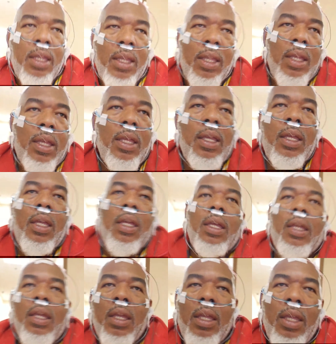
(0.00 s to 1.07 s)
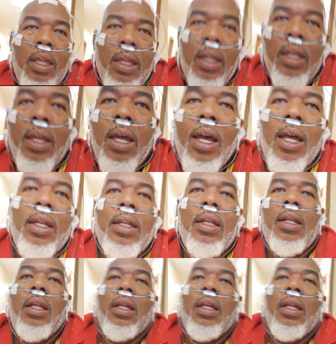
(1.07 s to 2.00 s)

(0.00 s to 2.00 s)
There's a turn. Got it.